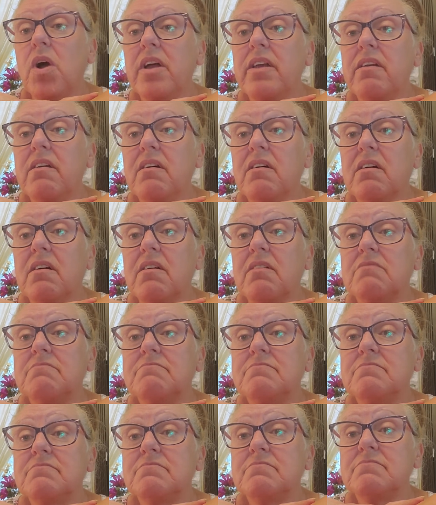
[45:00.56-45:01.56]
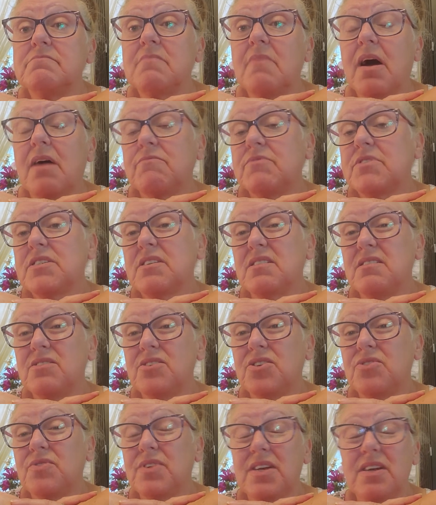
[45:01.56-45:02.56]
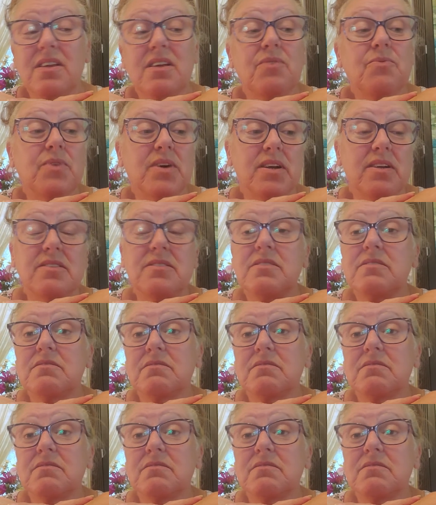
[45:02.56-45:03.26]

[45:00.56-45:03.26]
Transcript: not? I was going to do it anyways,